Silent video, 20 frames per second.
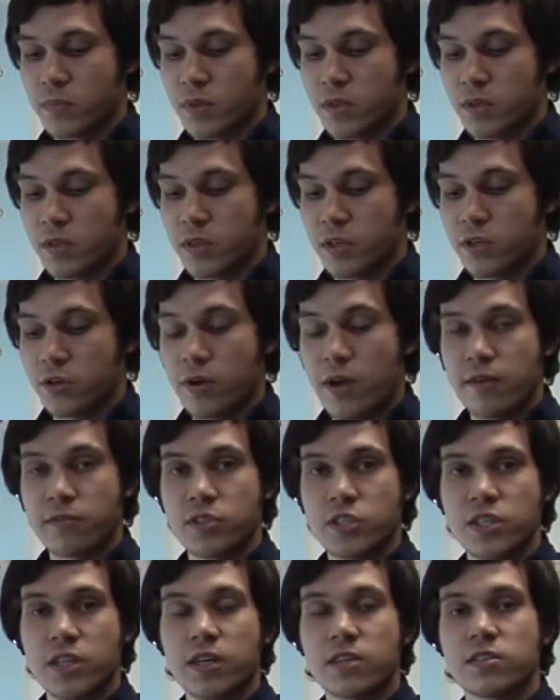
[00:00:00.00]
and then you have
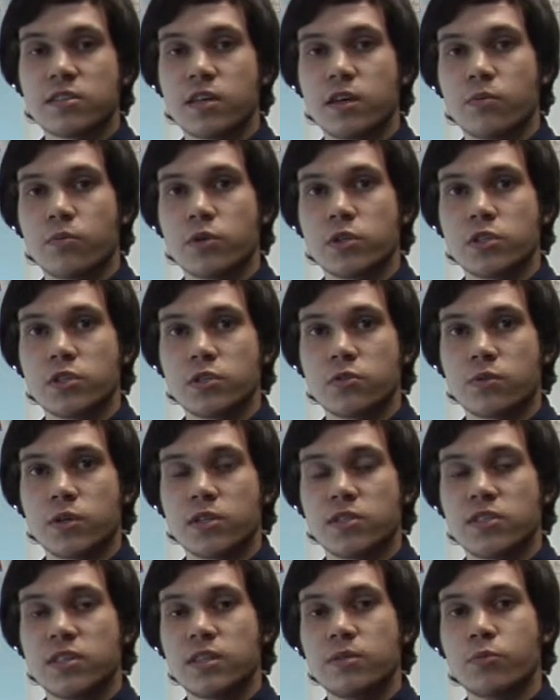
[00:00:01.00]
GSM, which is
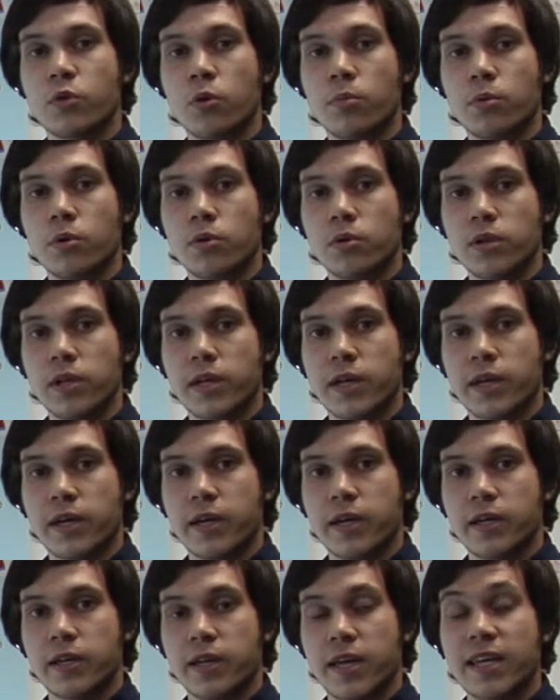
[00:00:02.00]
what T-Mobile
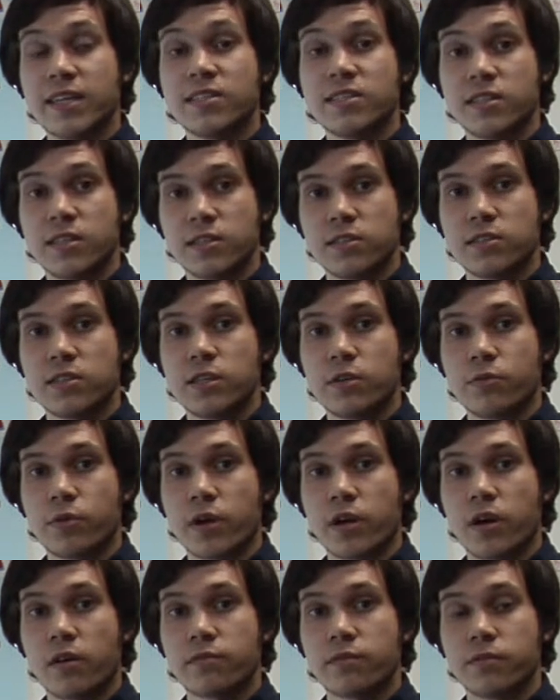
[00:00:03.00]
and AT&T
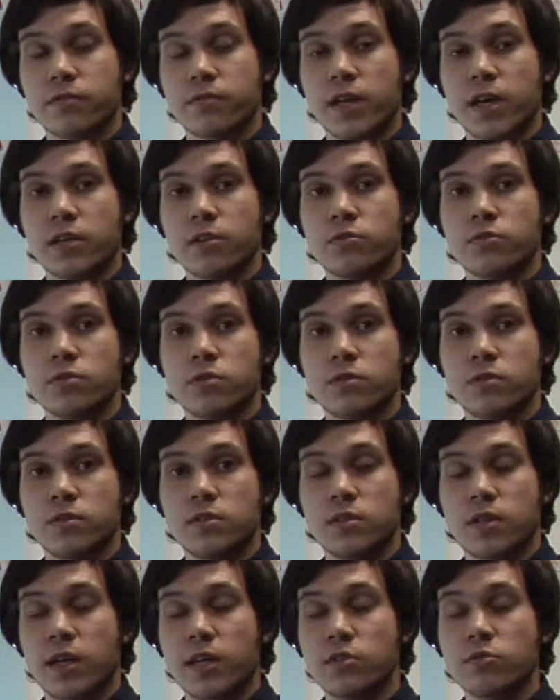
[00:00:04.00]
run off of. That, used,
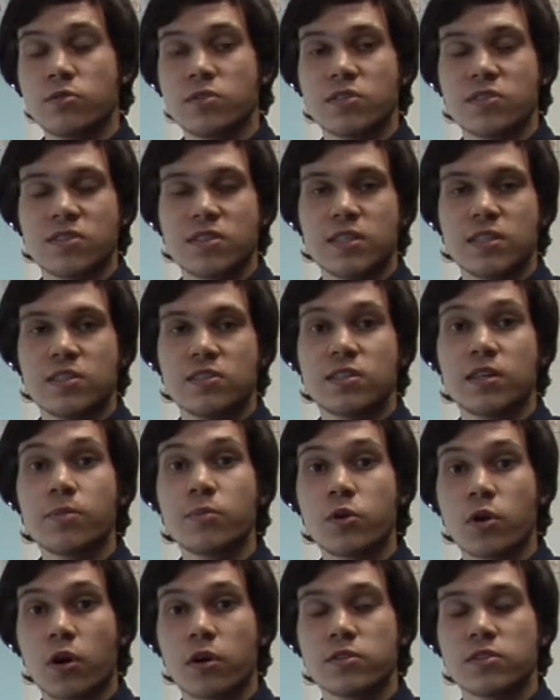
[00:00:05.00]
that uses the SIM
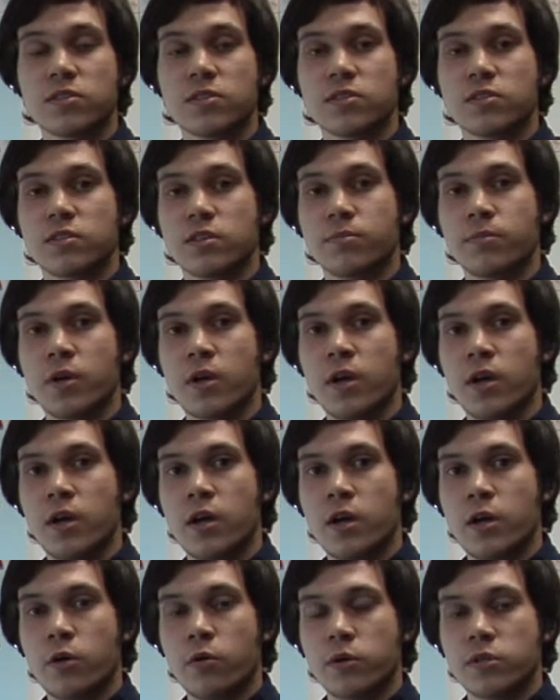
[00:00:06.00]
card system,
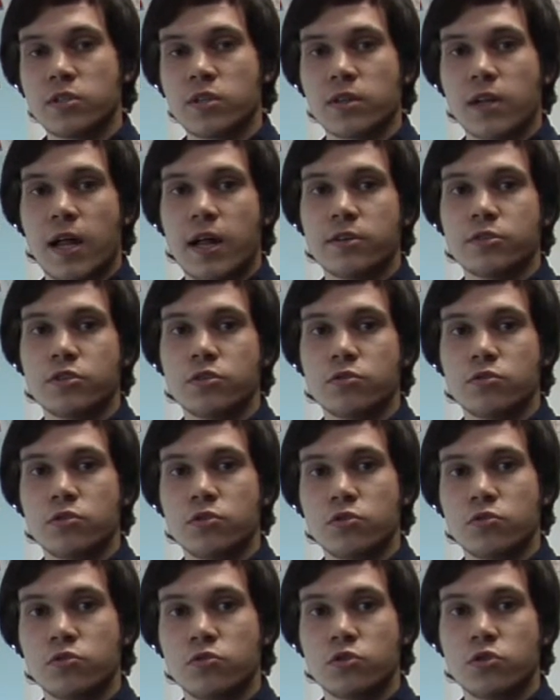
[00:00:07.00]
which allows you
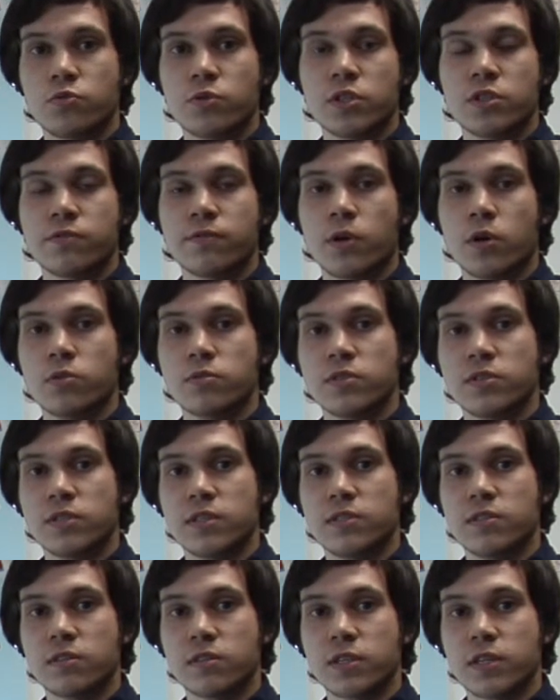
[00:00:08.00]
to switch phones
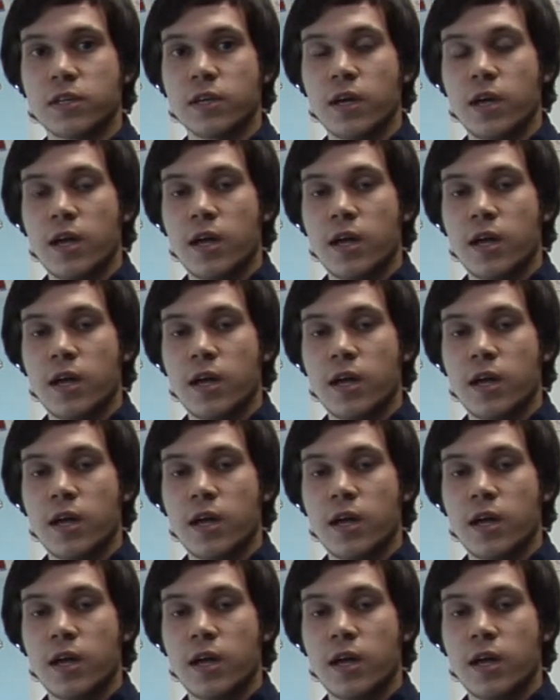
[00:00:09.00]
easily